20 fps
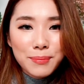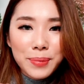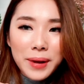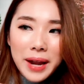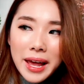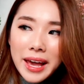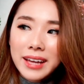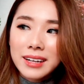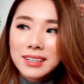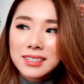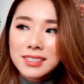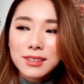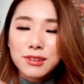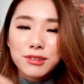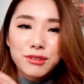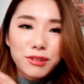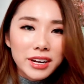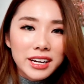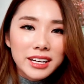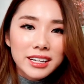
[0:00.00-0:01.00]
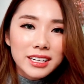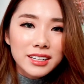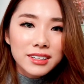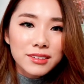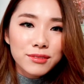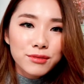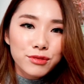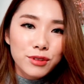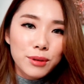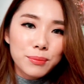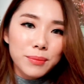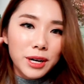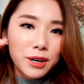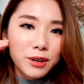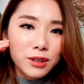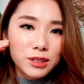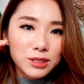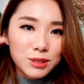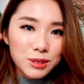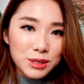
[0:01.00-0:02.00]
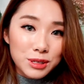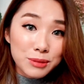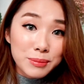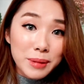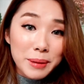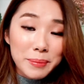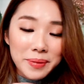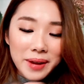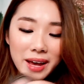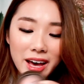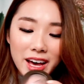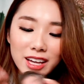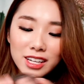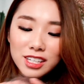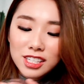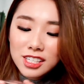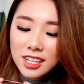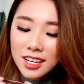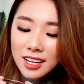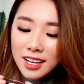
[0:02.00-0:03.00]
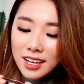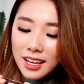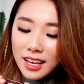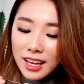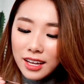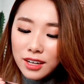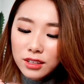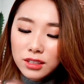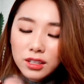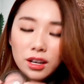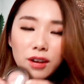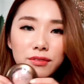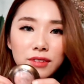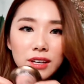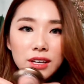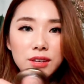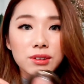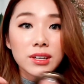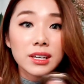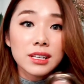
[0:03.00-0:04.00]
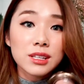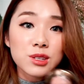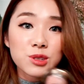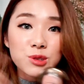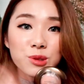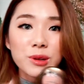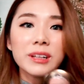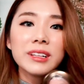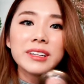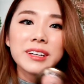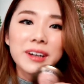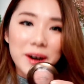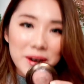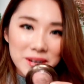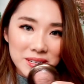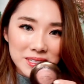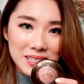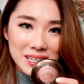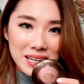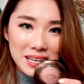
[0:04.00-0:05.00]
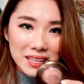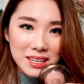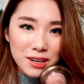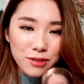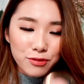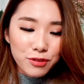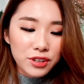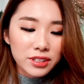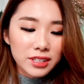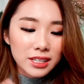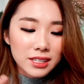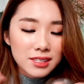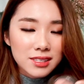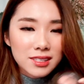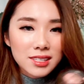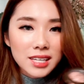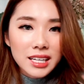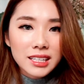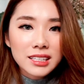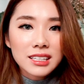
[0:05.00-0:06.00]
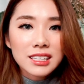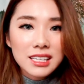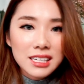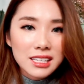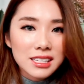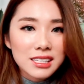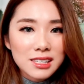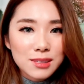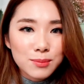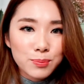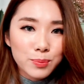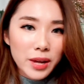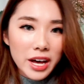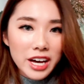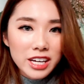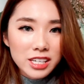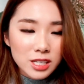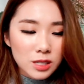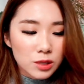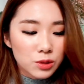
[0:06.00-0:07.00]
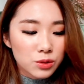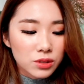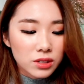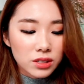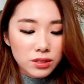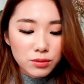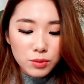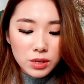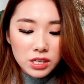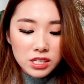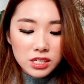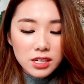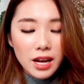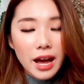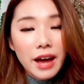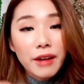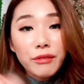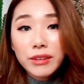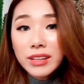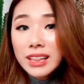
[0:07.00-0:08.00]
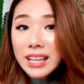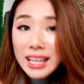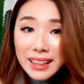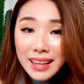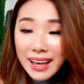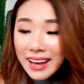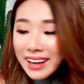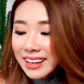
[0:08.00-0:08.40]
blend gradient from my contour to my blush. And on top of that, you can swirl it all together for that sun-kissed blush look, which I really